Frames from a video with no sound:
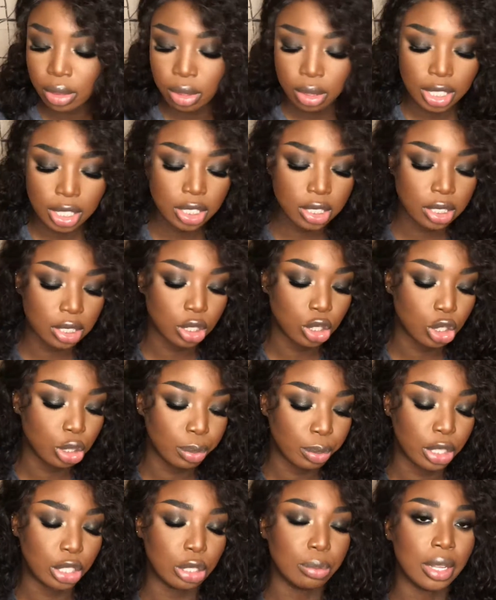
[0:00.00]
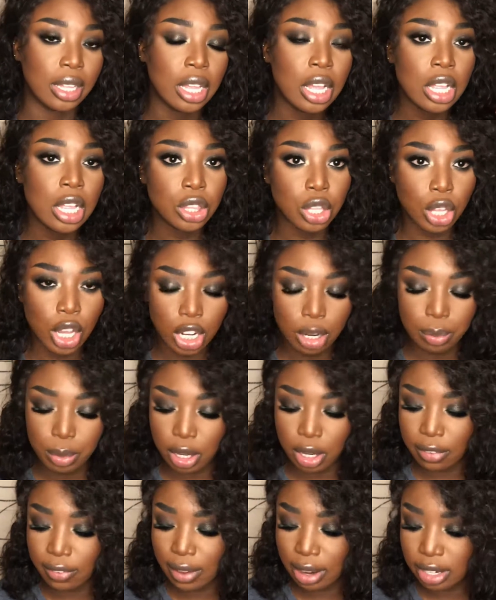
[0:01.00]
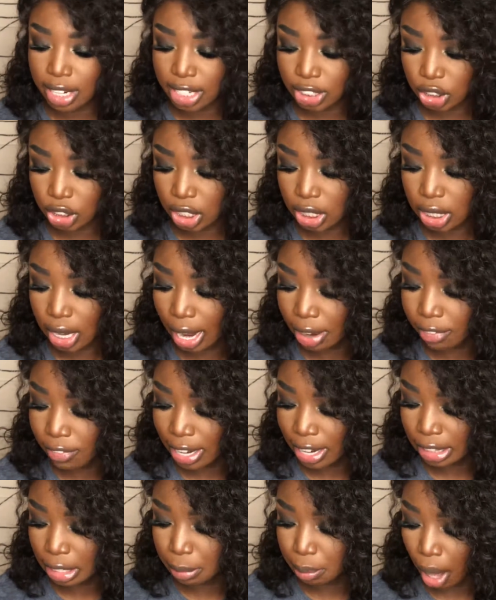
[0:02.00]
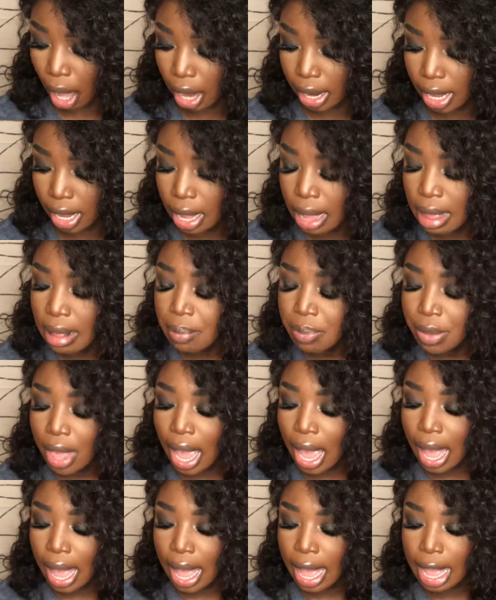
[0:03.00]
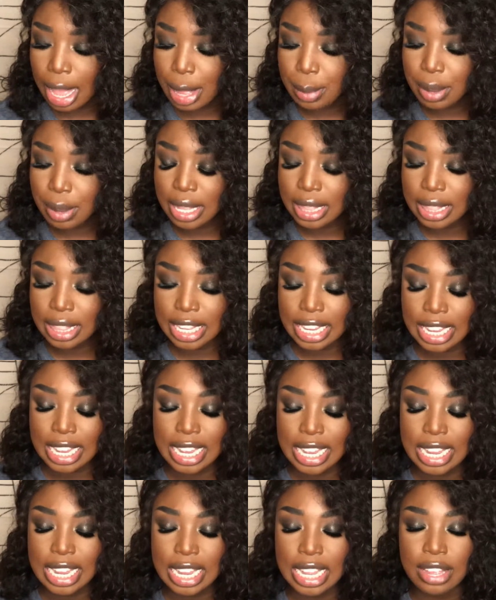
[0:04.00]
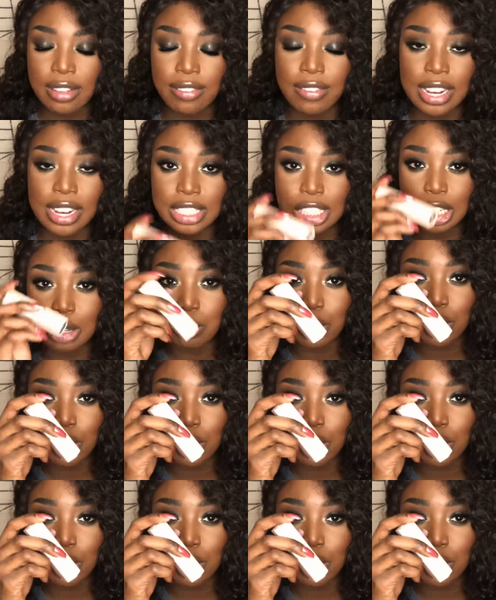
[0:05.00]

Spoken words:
this isn't super new, but the Huda Beauty foundation. I finally bought it. The Fenty